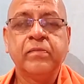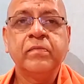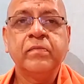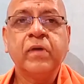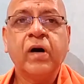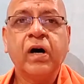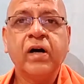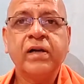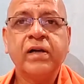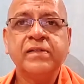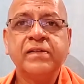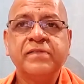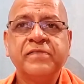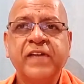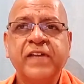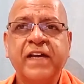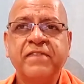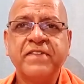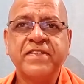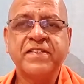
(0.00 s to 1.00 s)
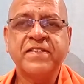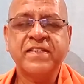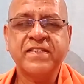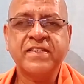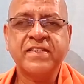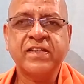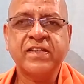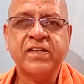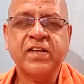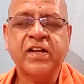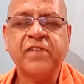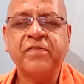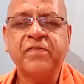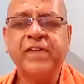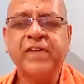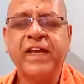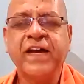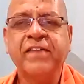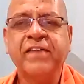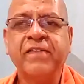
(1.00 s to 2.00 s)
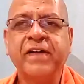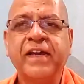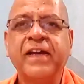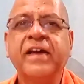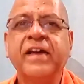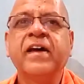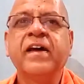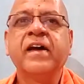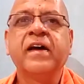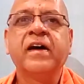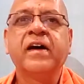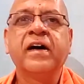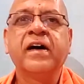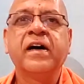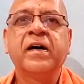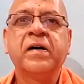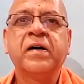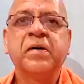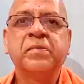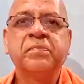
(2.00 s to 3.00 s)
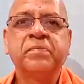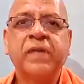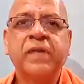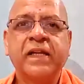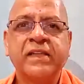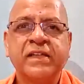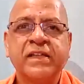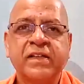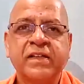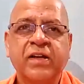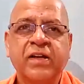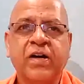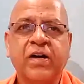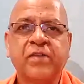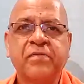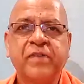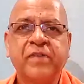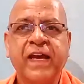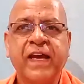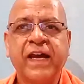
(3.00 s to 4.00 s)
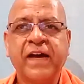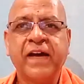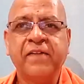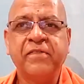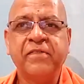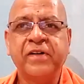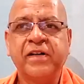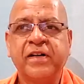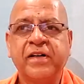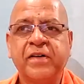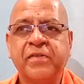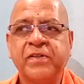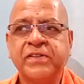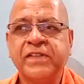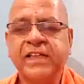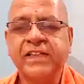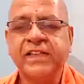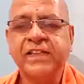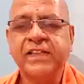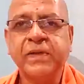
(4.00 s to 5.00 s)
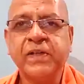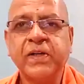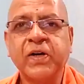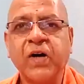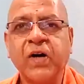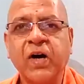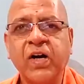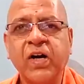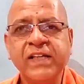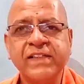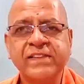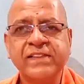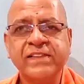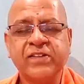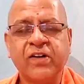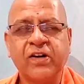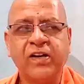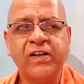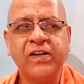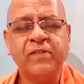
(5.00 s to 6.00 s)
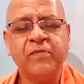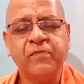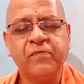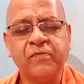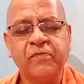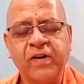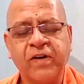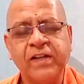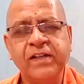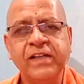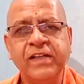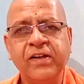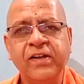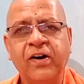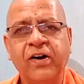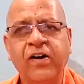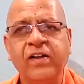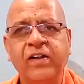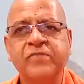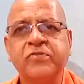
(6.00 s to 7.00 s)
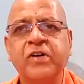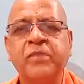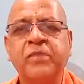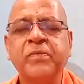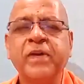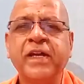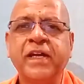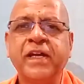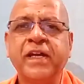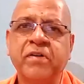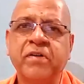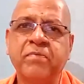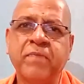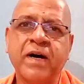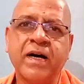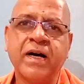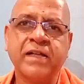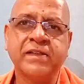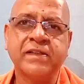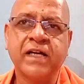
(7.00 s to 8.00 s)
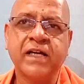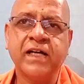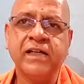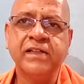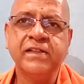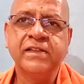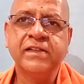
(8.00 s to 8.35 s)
Or we have a sister, or we have a brother, or we have our things. But God is called one in all. Tvameva mata,